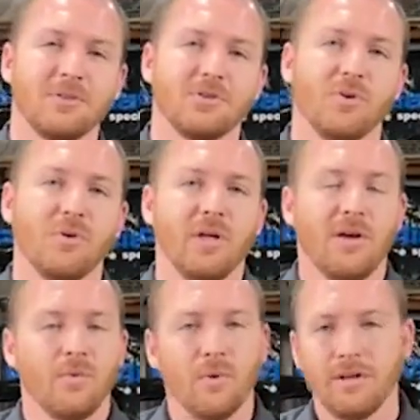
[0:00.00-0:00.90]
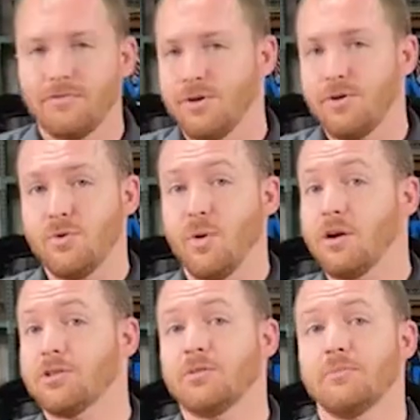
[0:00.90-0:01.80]
So what if you
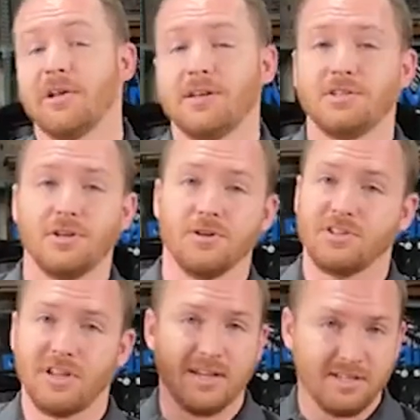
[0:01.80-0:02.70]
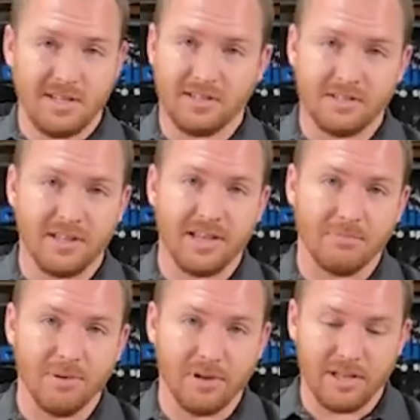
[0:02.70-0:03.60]
want to replace your stock seats and put